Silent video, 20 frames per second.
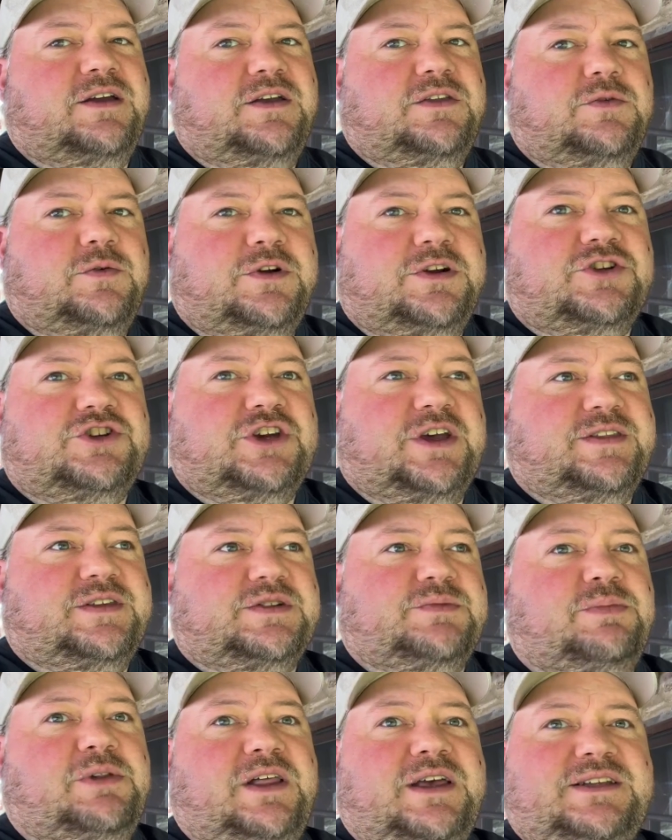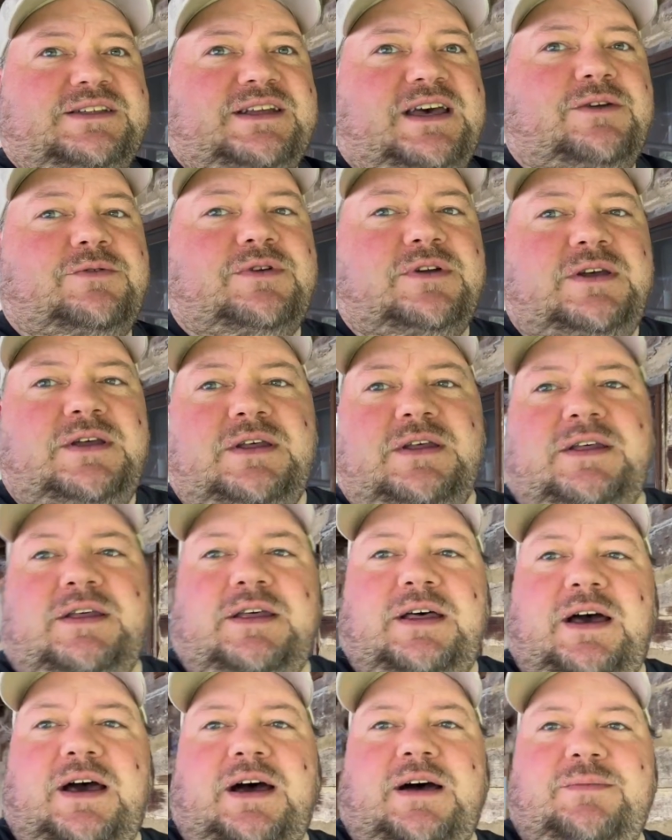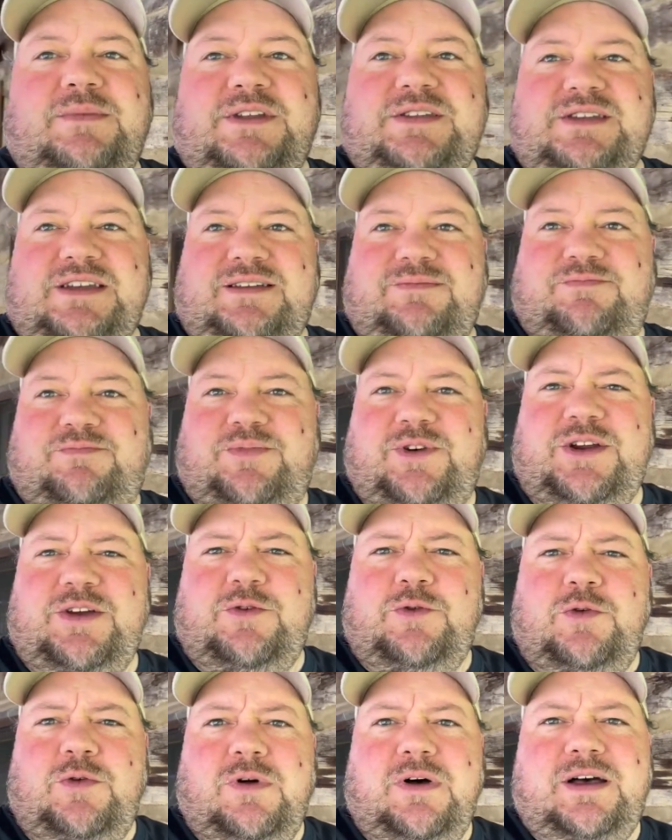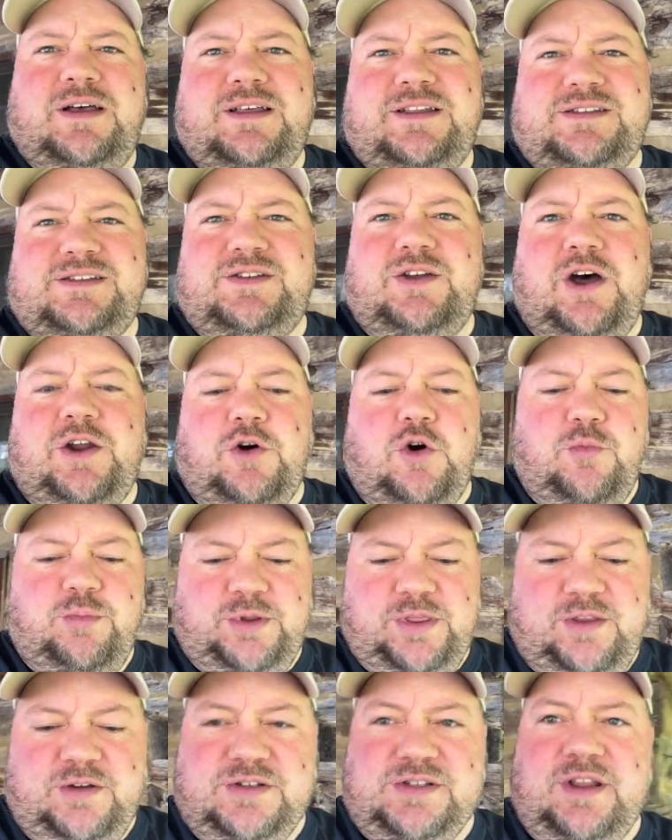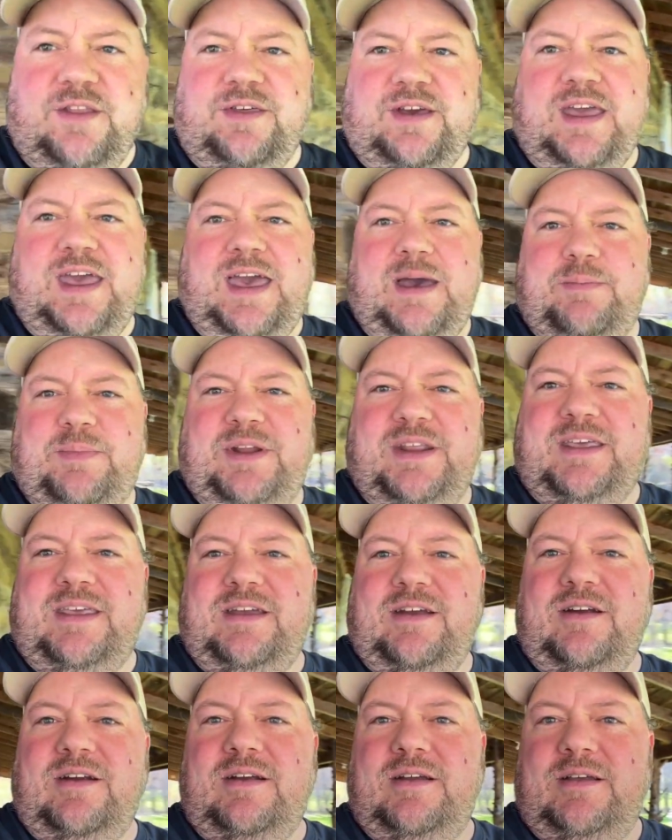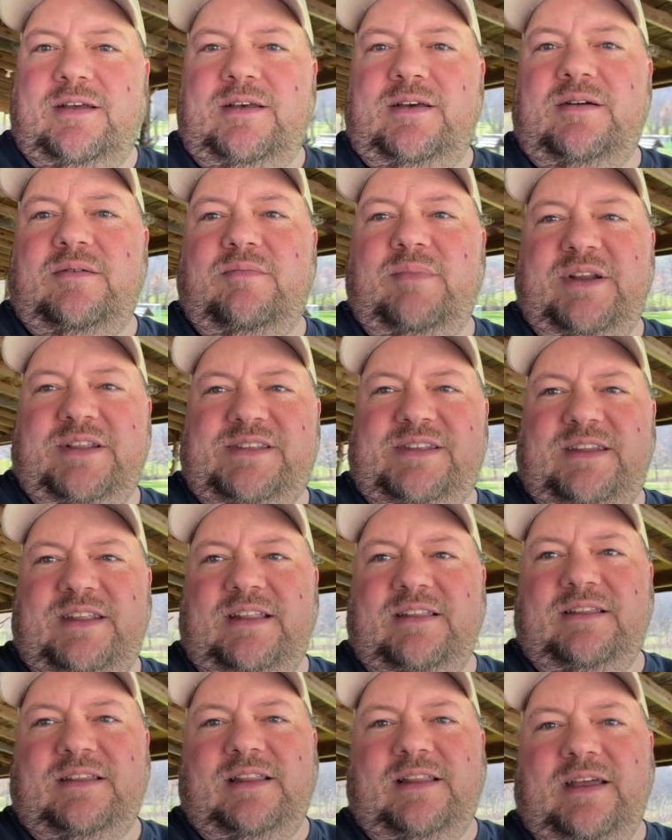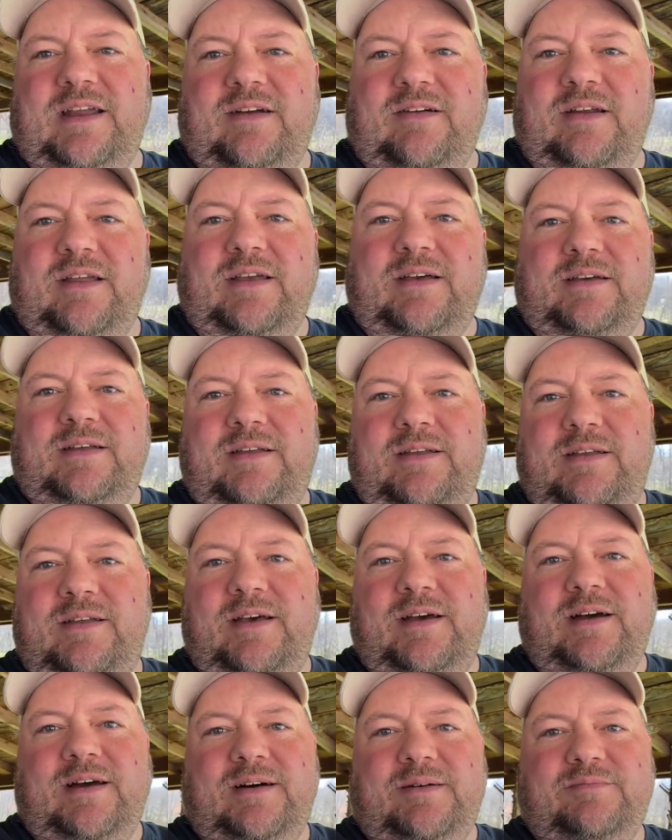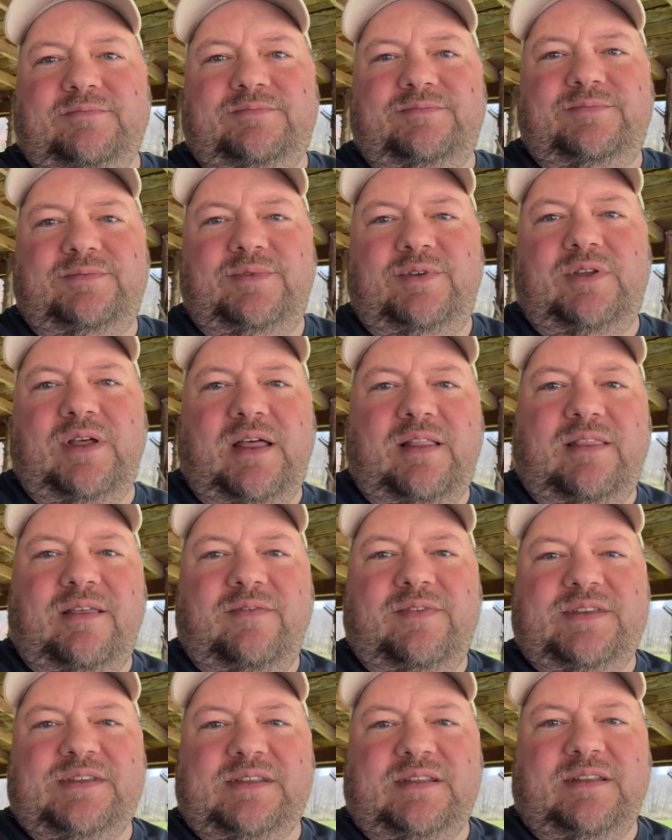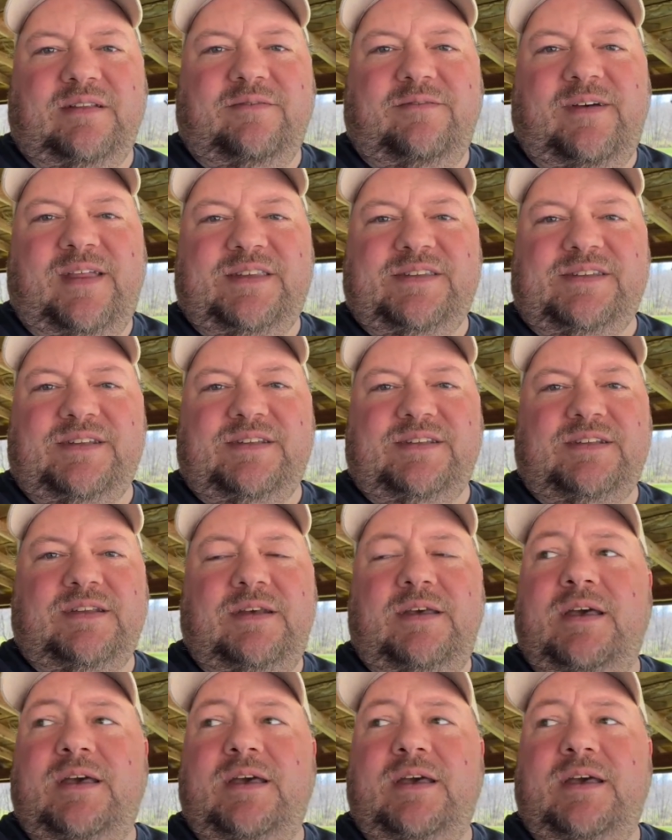and you want to check this place out. It's pretty cool. It's not open. There's nothing happening here, but it's a neat little area. I love these little fences.